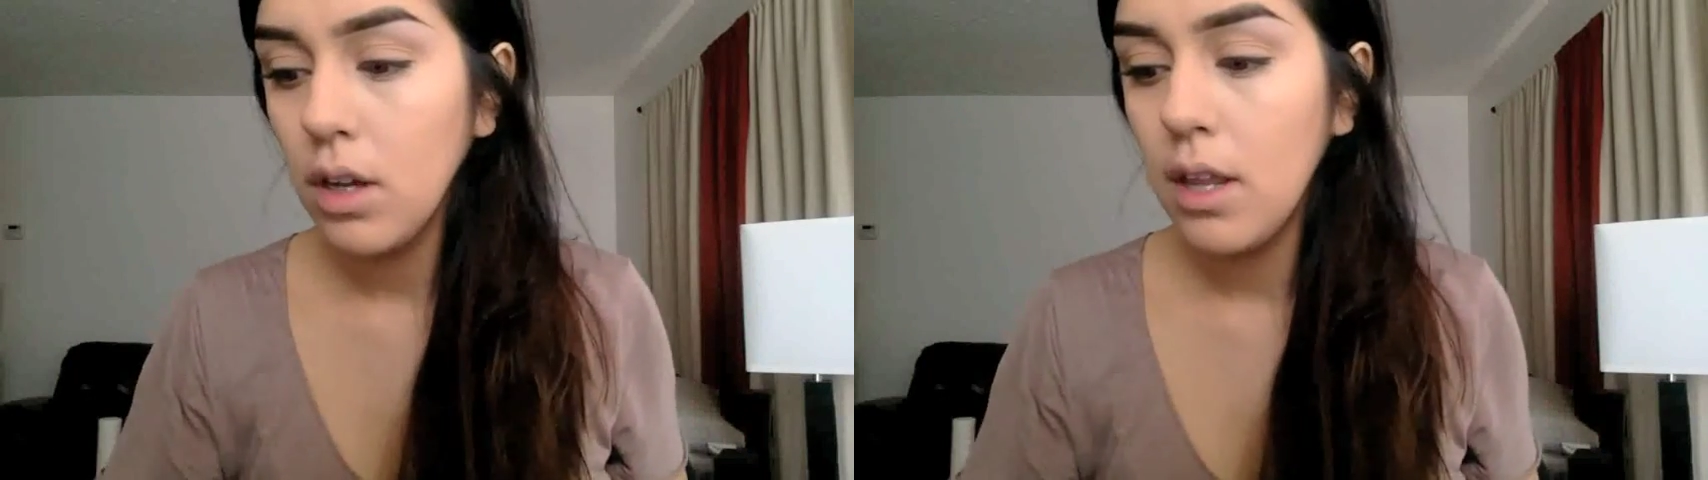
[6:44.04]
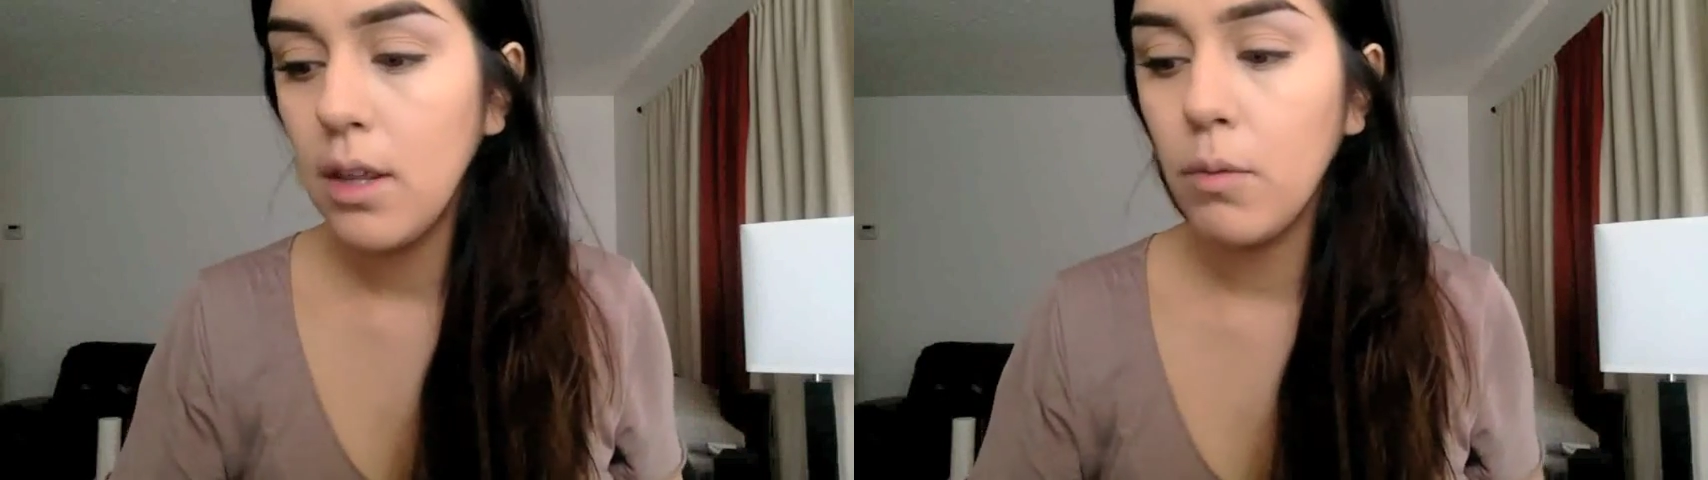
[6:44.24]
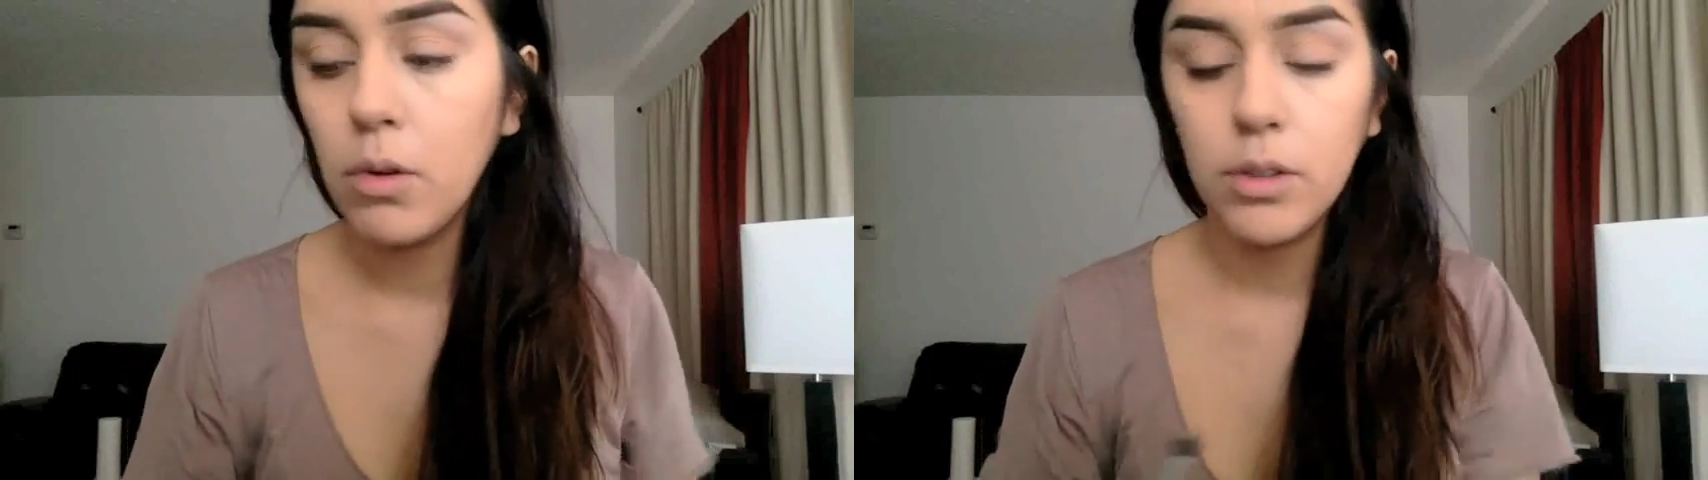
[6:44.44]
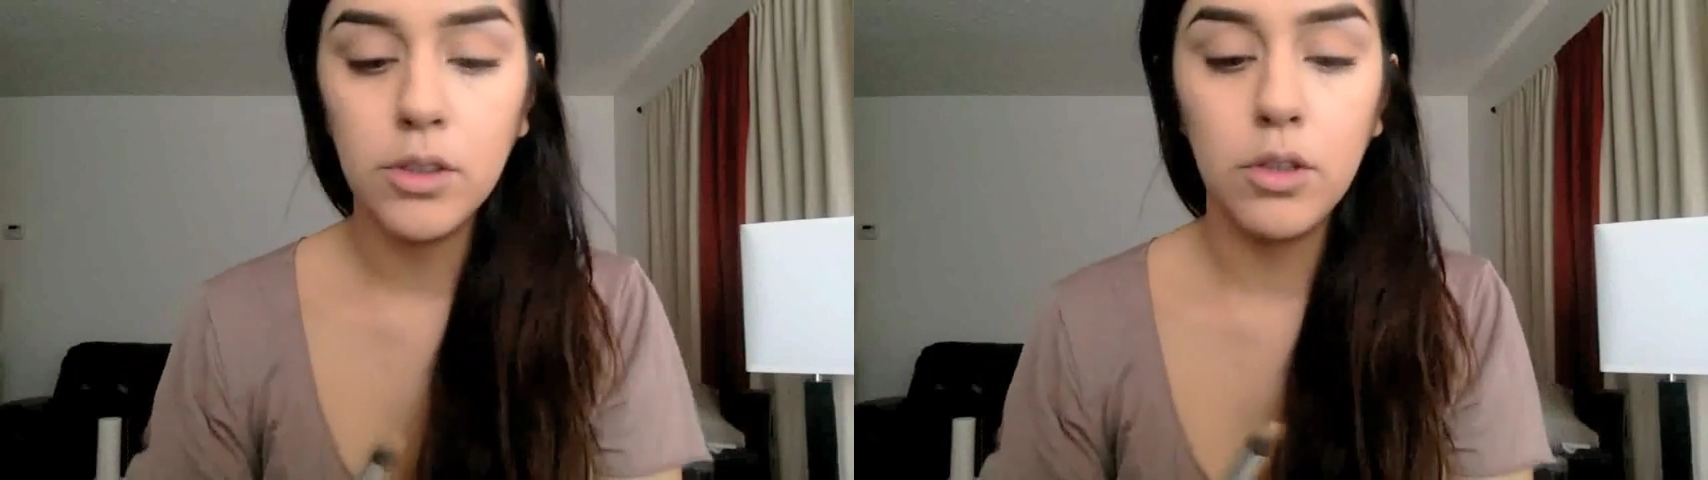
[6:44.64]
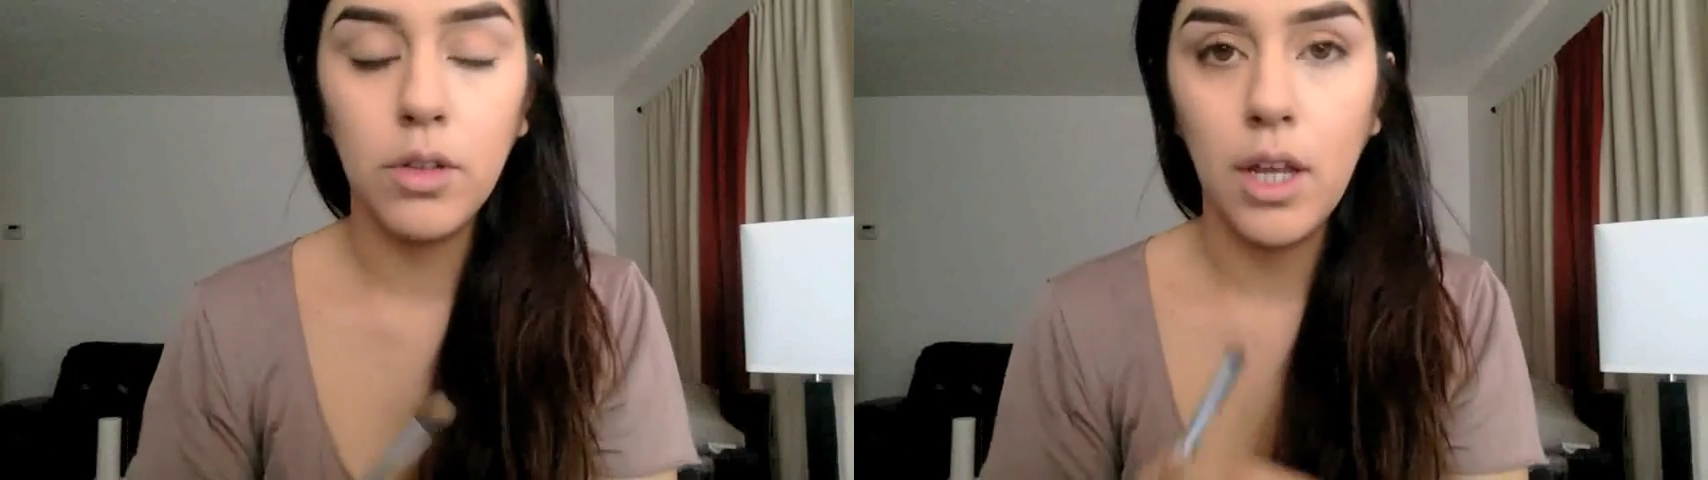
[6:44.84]
And then we're going
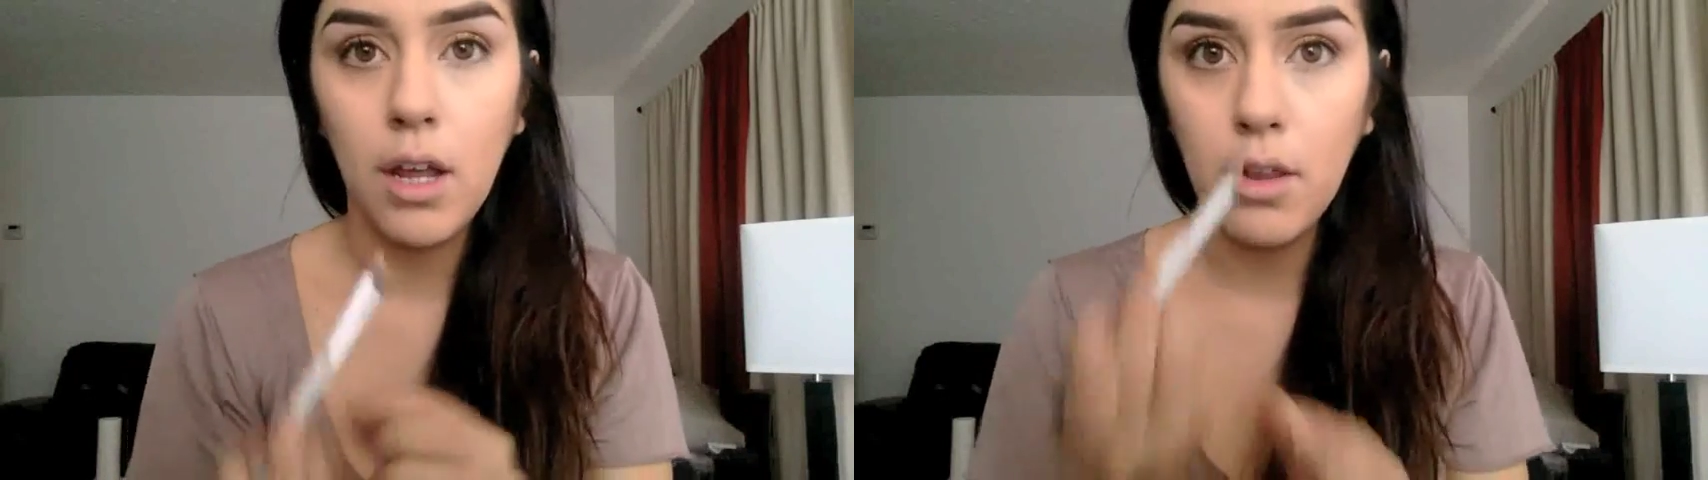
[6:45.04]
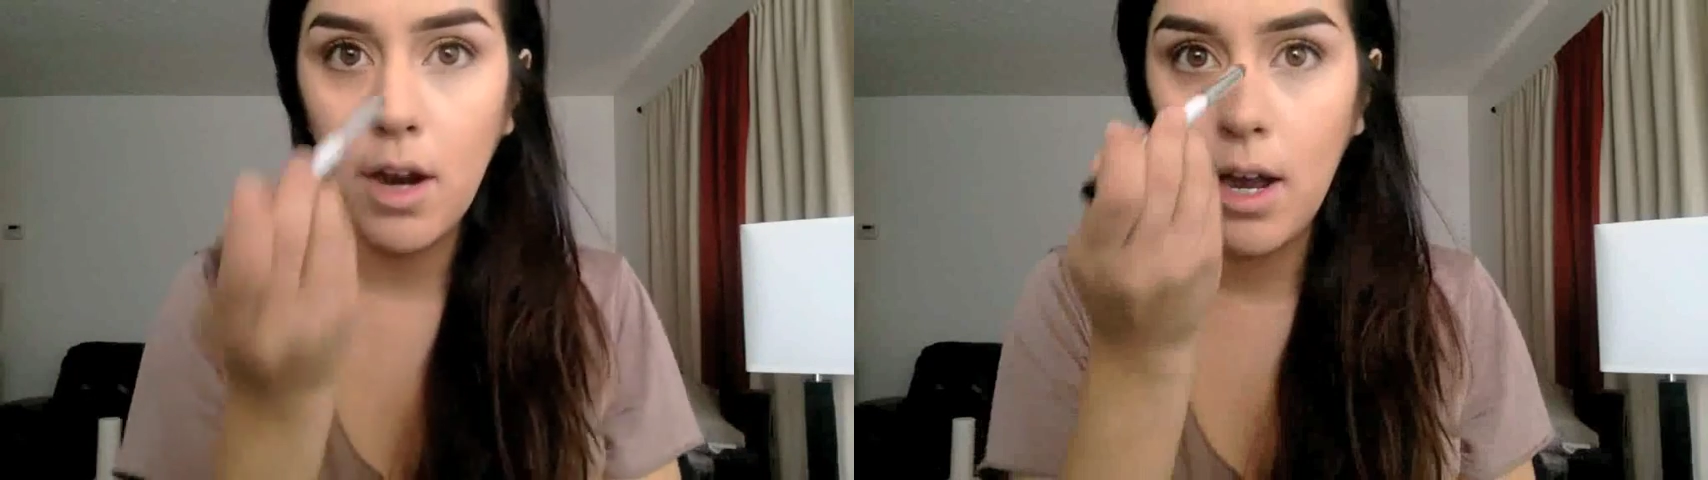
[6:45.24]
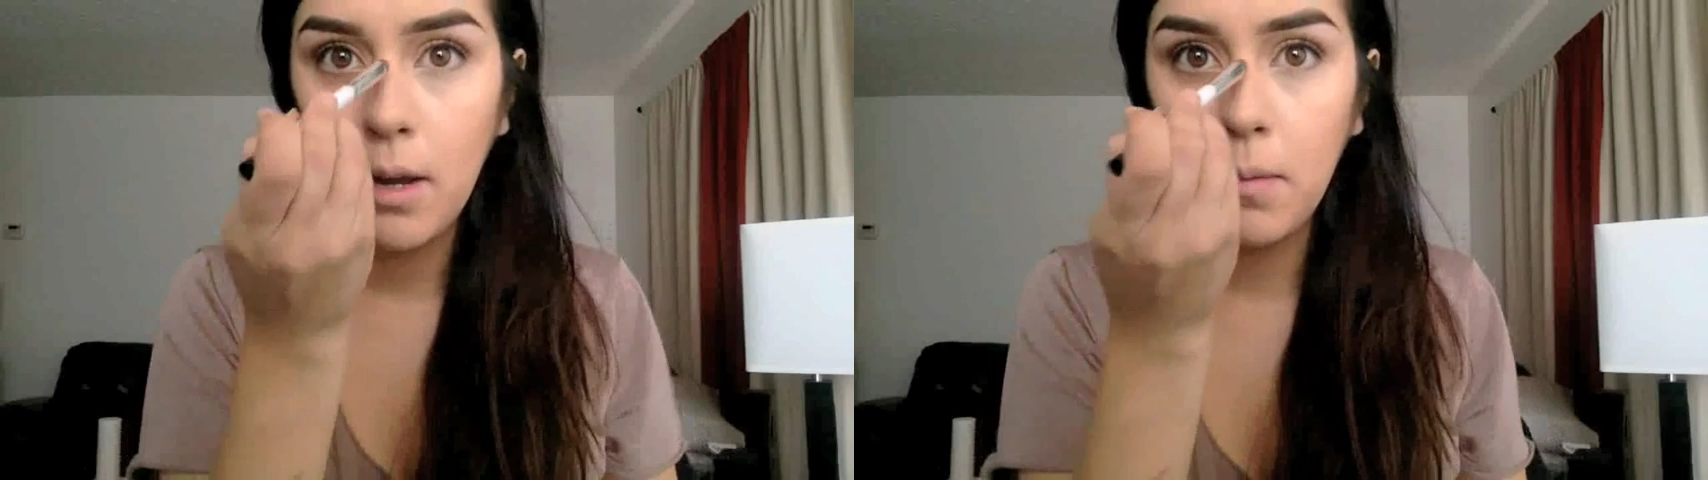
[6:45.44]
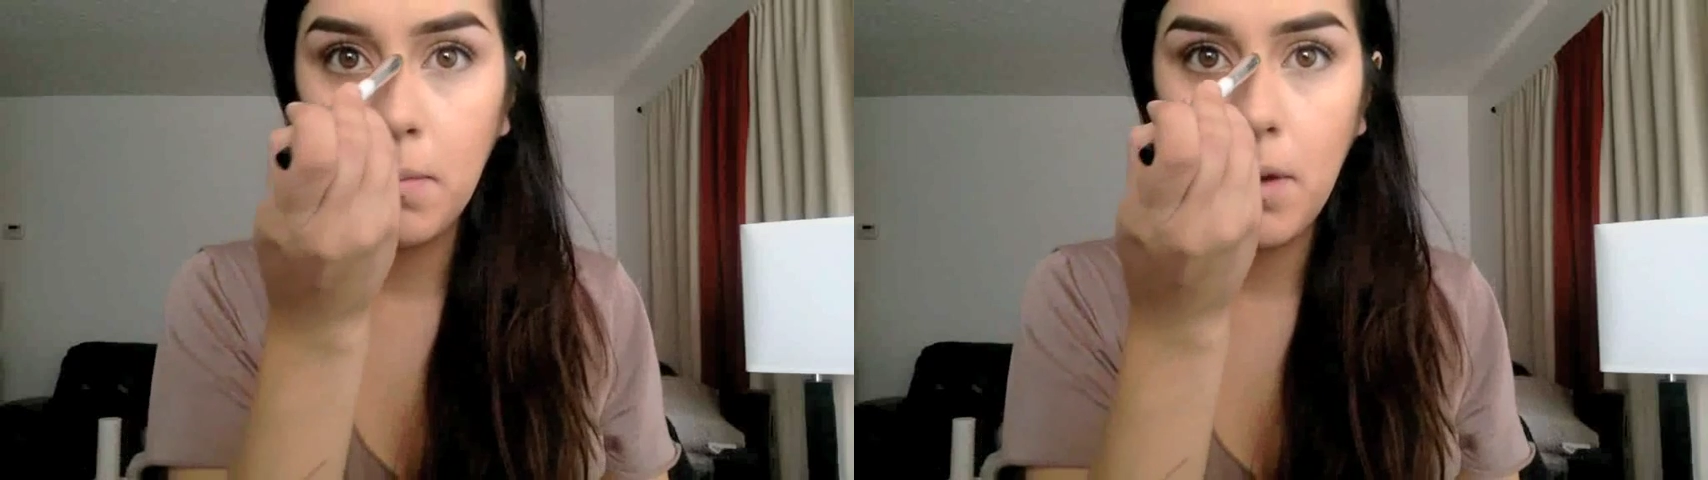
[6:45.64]
to do the other eye,